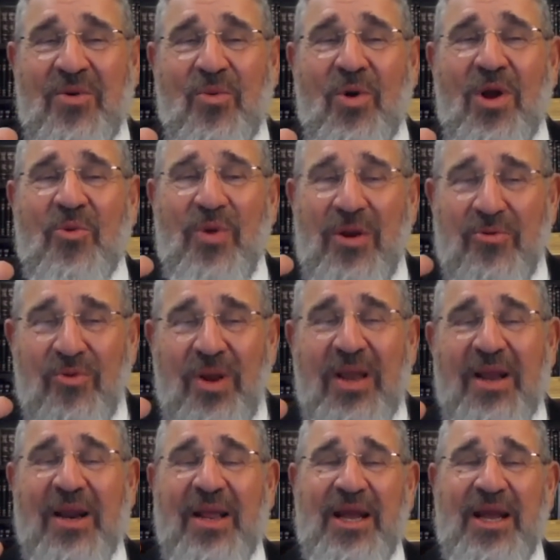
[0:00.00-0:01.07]
What are we
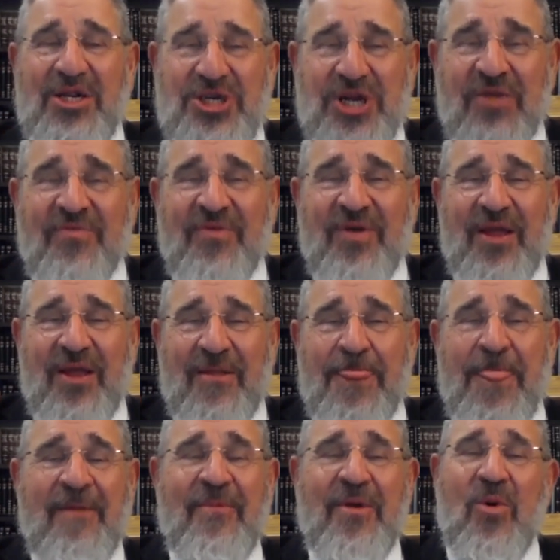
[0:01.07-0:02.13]
really achieving?
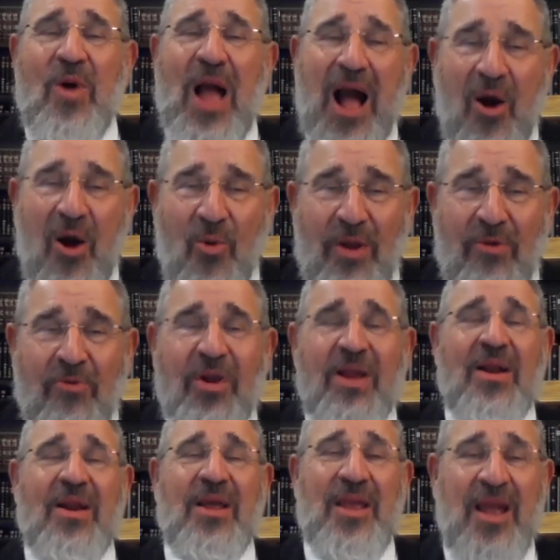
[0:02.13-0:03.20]
Are we
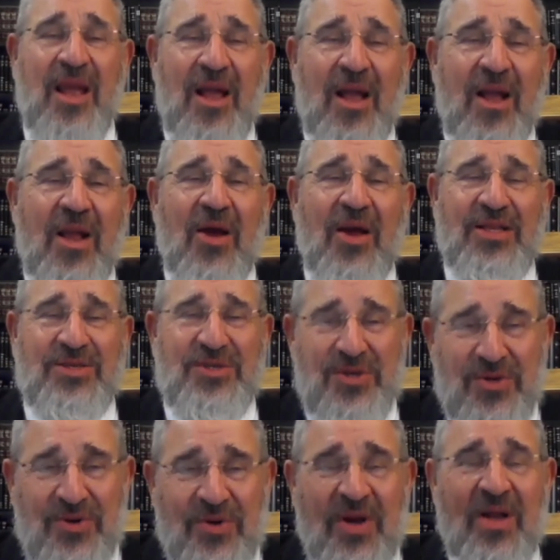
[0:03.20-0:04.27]
really going
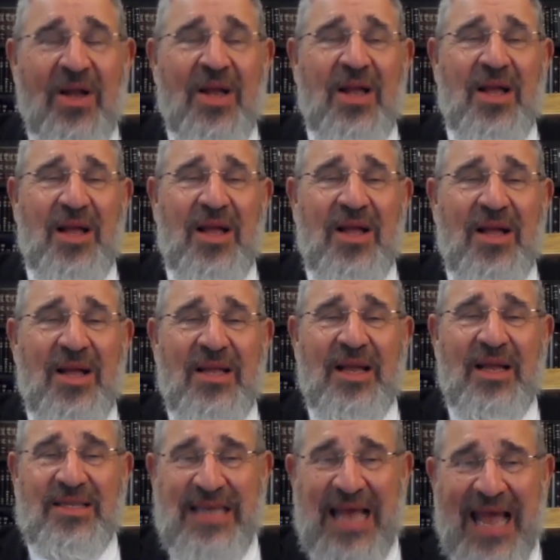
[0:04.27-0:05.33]
to
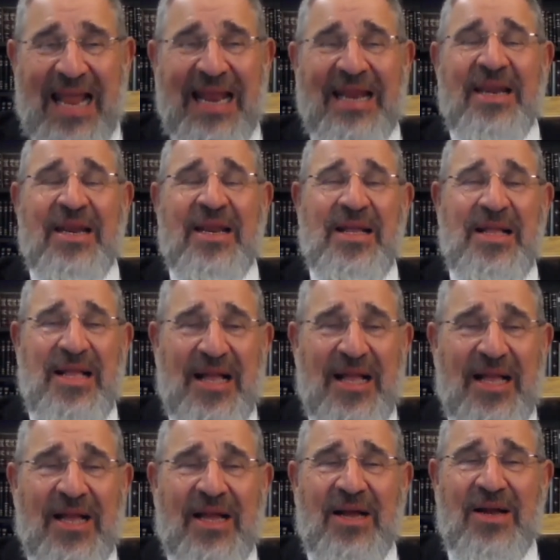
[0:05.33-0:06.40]
attain
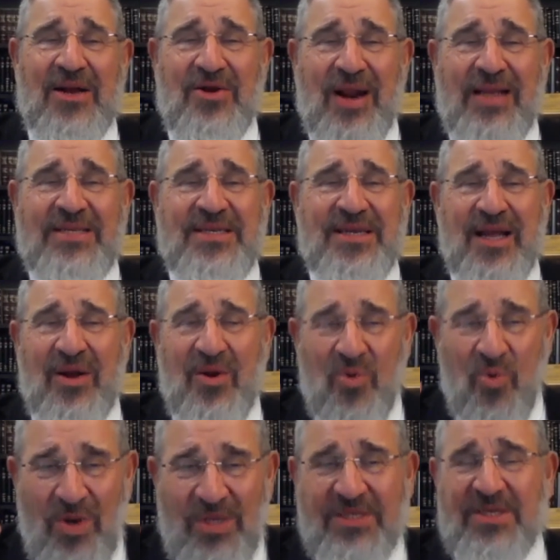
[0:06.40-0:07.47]
a greater
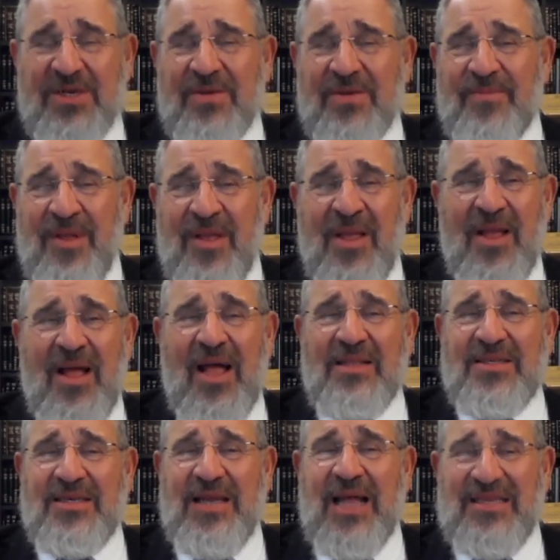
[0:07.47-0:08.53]
wisdom
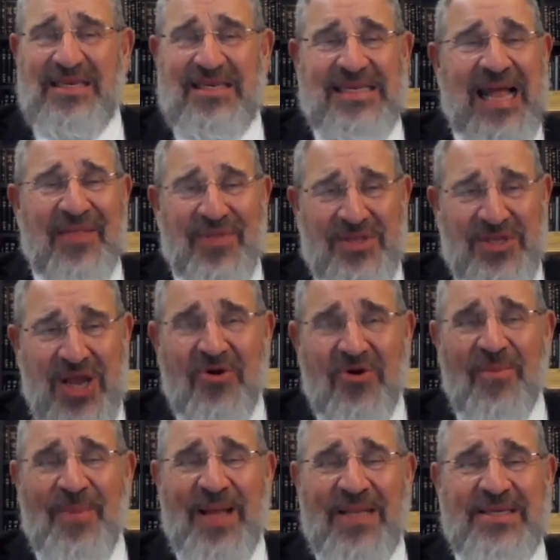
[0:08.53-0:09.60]
and understand the
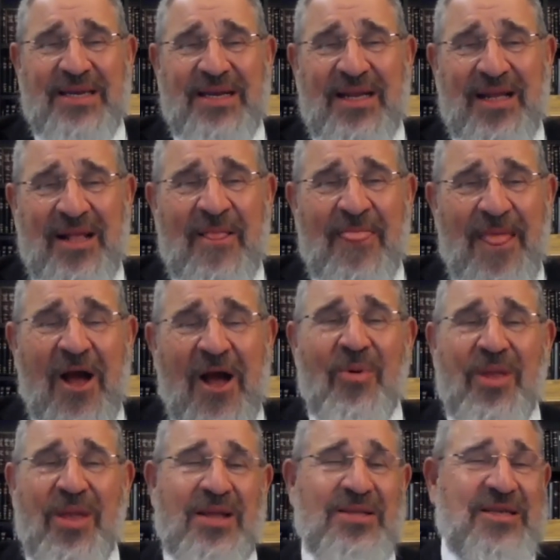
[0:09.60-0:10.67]
Torah better? Are we
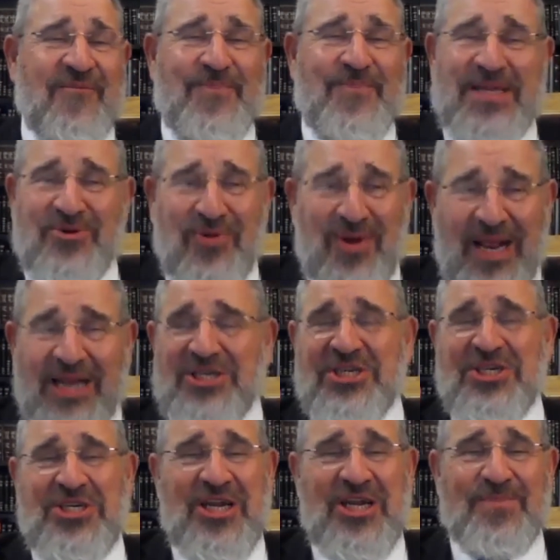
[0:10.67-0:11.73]
going to have better
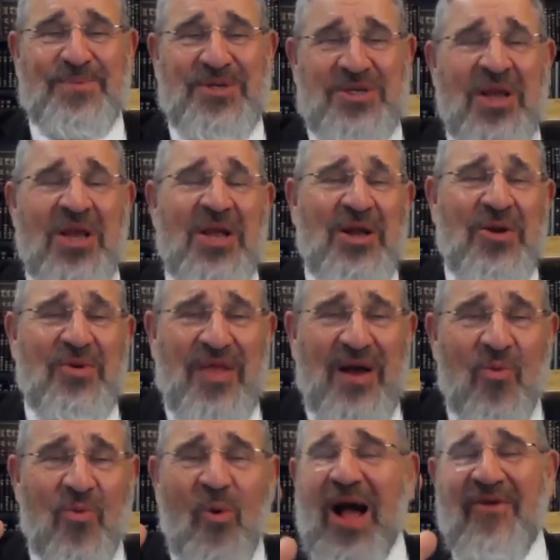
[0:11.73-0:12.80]
relationships with
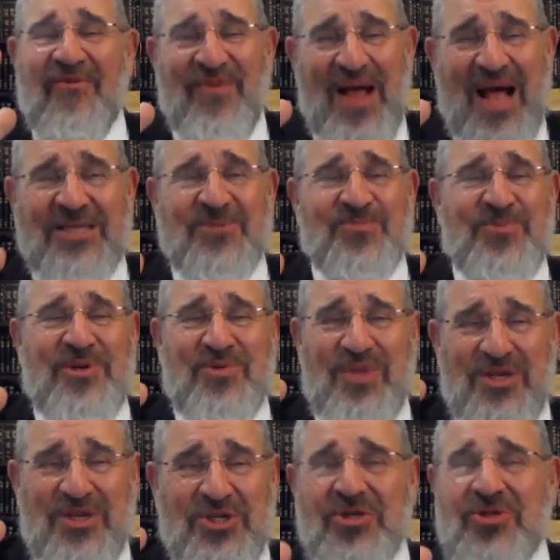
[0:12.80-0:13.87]
our wife, our husband, with
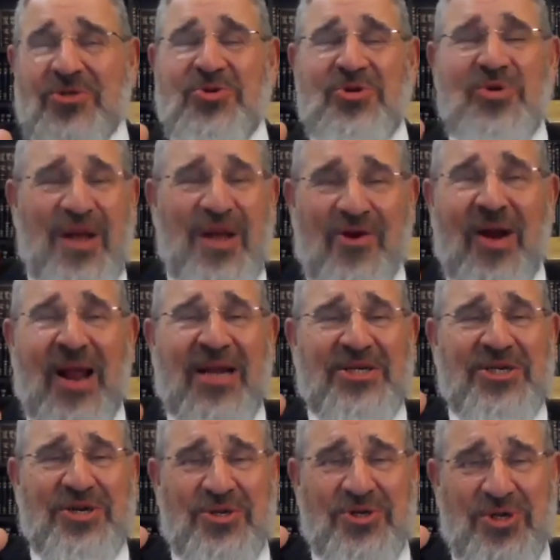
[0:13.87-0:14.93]
our children, with our
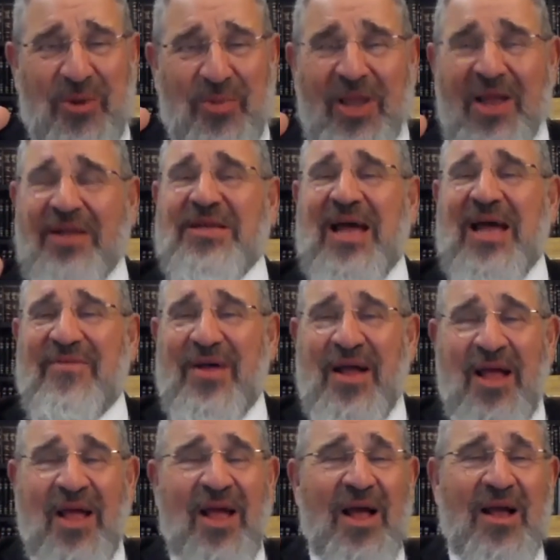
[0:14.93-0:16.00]
grandchildren? Are we going to have a
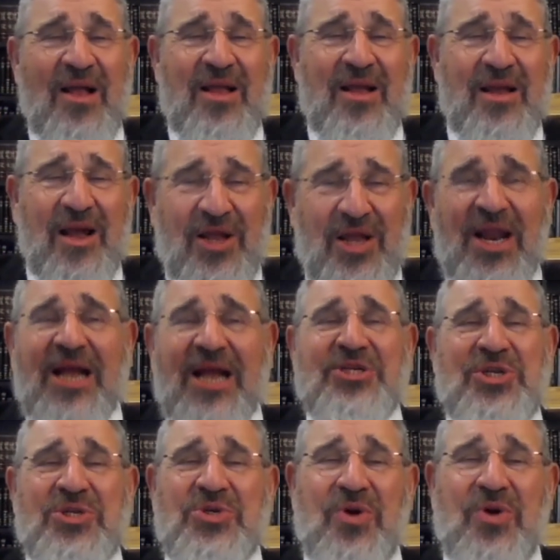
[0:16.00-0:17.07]

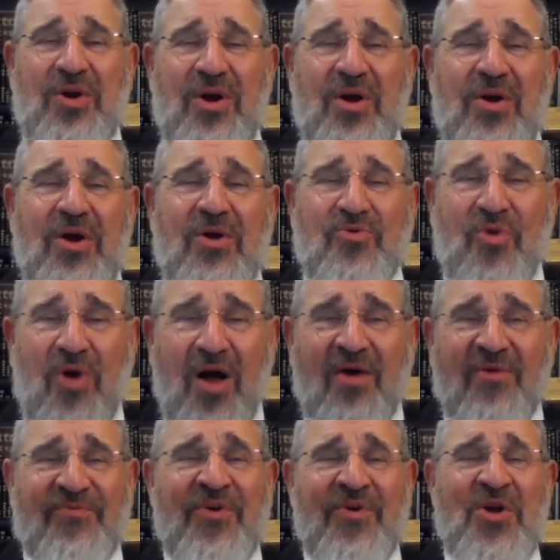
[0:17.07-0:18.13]
connection to a
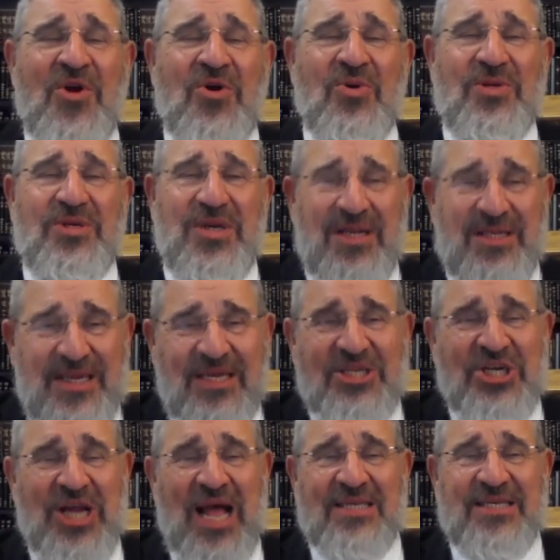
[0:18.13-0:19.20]
Rav who's going to
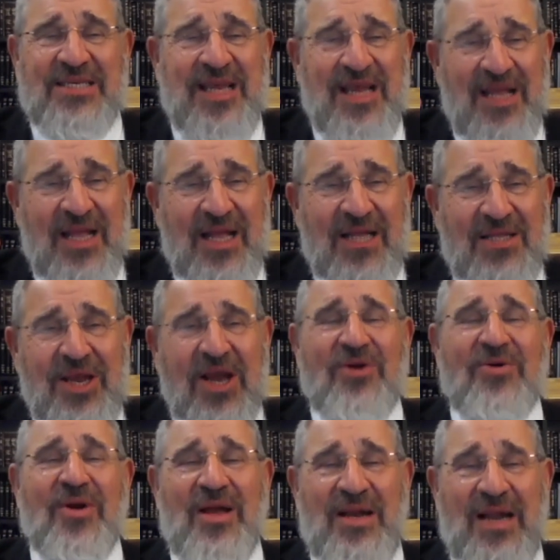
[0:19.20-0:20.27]
teach us
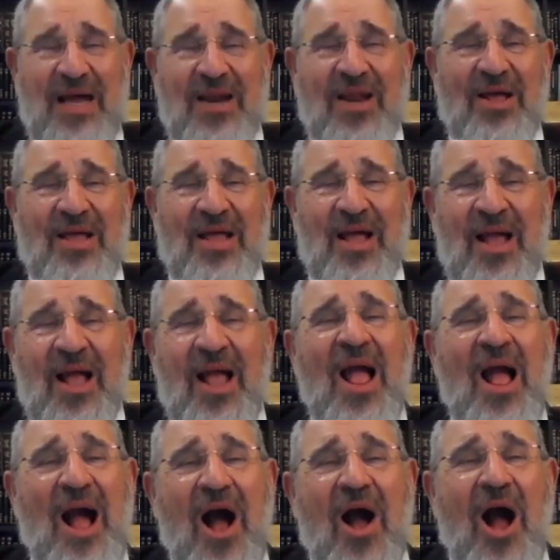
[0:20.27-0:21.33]
Torah and halacha?
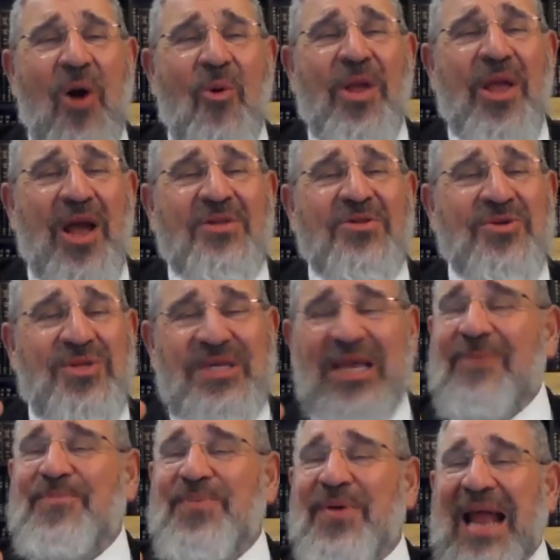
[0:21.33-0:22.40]
Are we going to
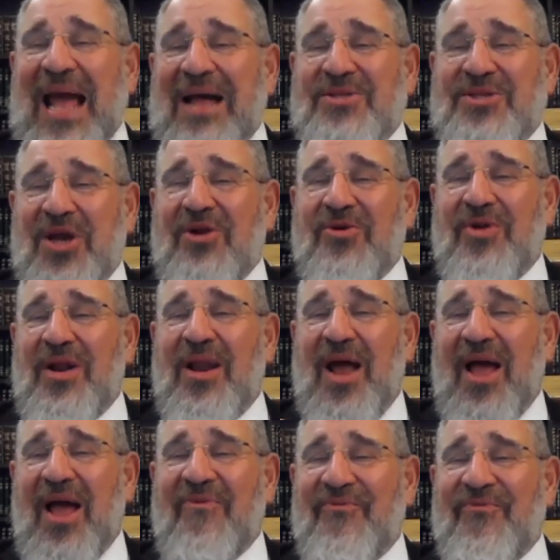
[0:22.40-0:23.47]
deepen our Torah
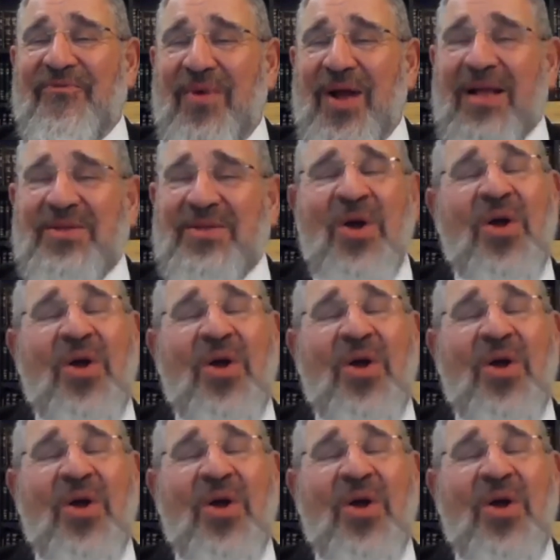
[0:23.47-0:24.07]
life, right?